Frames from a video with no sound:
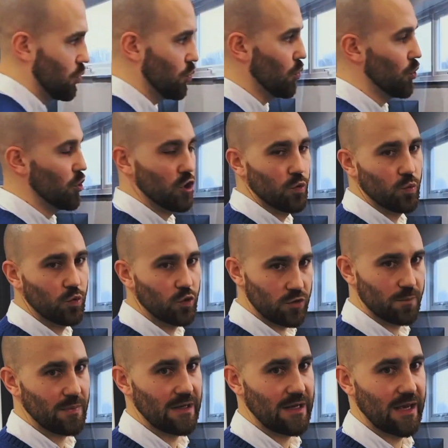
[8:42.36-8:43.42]
what you would
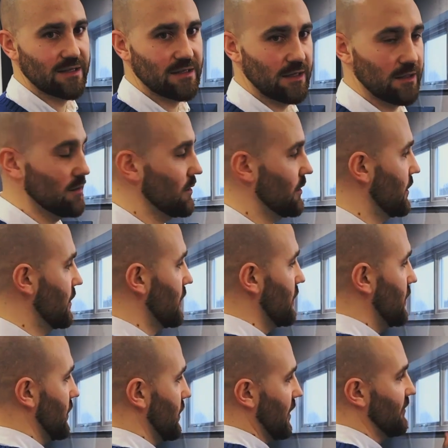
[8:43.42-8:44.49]
be getting
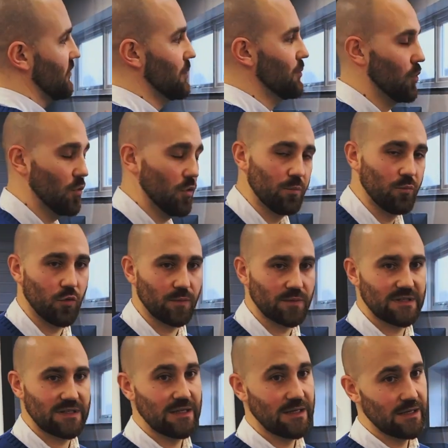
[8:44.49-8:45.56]
if you bought the
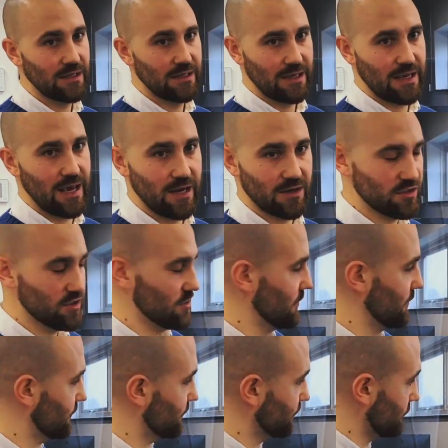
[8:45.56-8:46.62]
property cash.
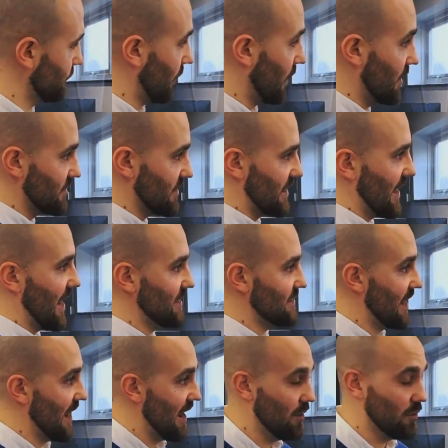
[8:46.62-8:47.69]
So that is
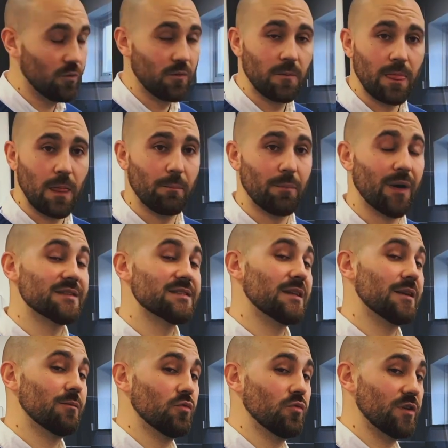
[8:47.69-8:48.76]
how
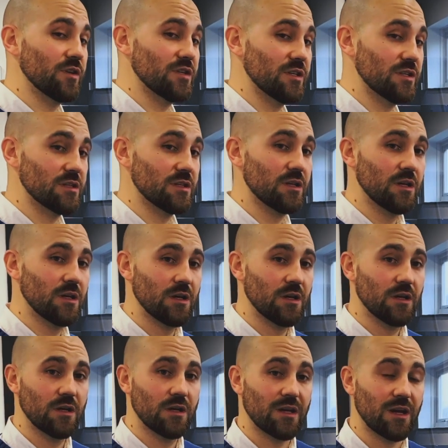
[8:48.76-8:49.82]
buy-to-let mortgages
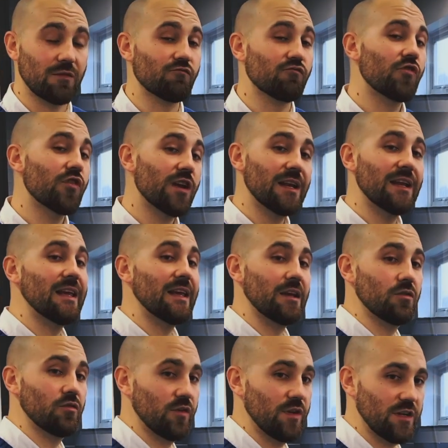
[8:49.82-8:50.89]
can really
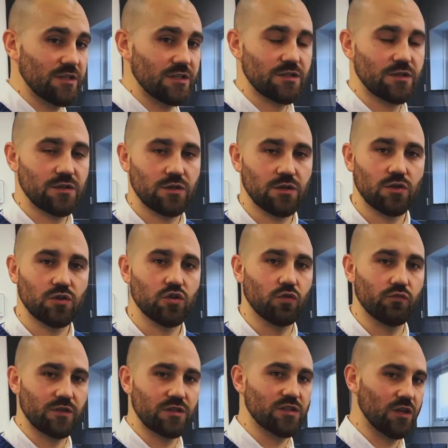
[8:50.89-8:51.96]
increase your
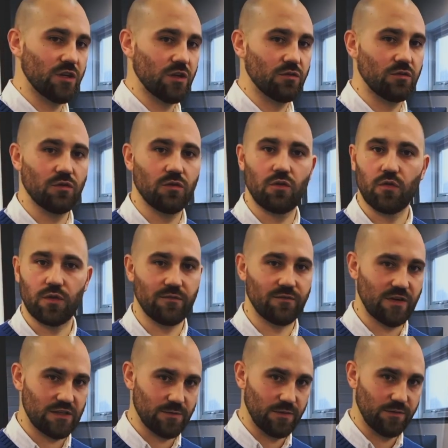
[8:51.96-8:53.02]
return on
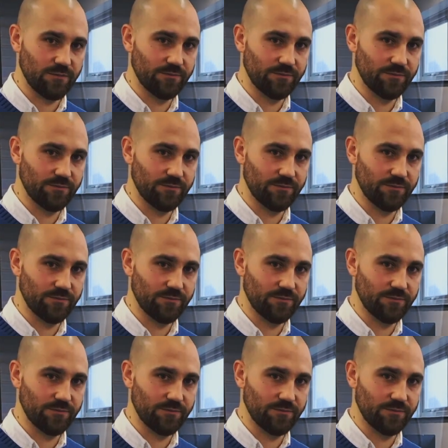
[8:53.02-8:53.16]
investment.